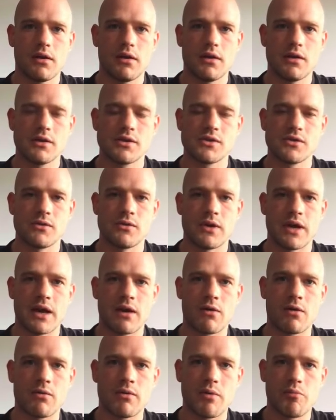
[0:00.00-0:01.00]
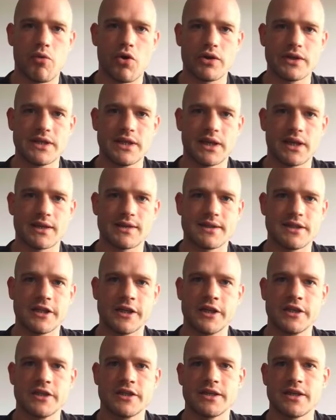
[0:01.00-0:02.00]
the error reporting has
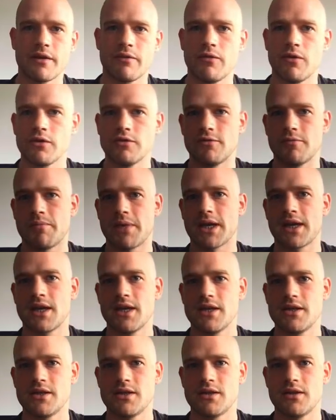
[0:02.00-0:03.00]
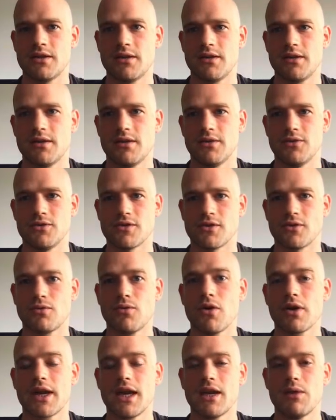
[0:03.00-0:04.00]
changed, therefore the package doesn't
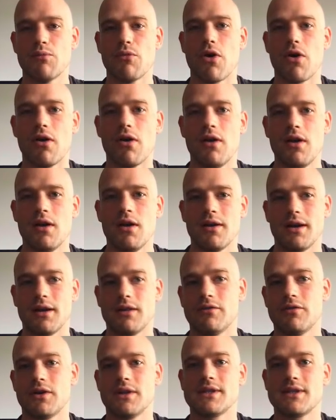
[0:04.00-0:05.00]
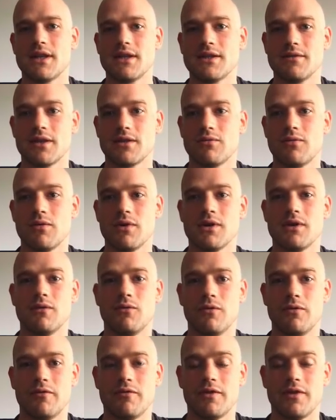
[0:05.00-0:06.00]
work anymore, And for instance,
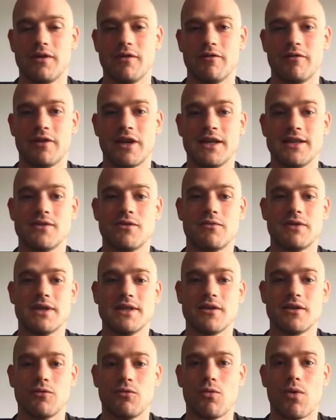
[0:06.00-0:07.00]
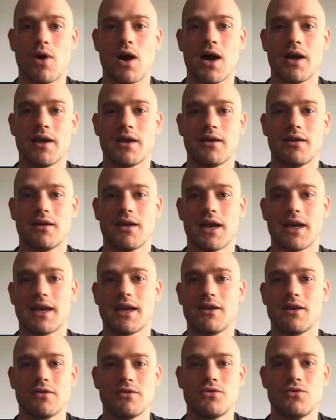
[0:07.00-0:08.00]
that is the reason why I
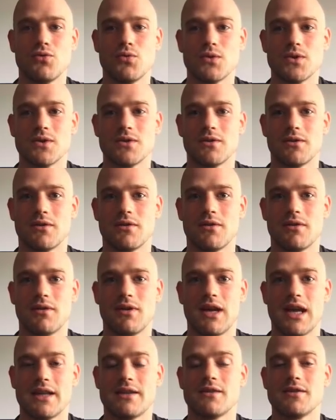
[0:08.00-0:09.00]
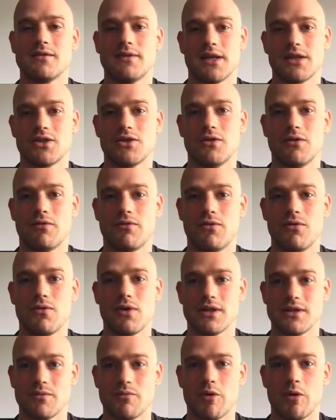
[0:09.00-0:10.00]
cannot use the latest version of Flow
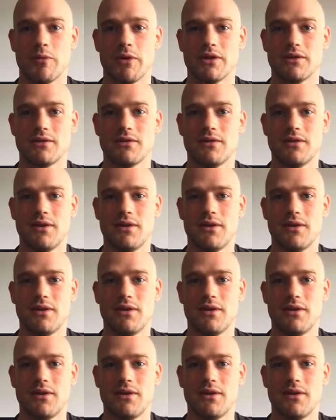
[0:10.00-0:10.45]
at the moment.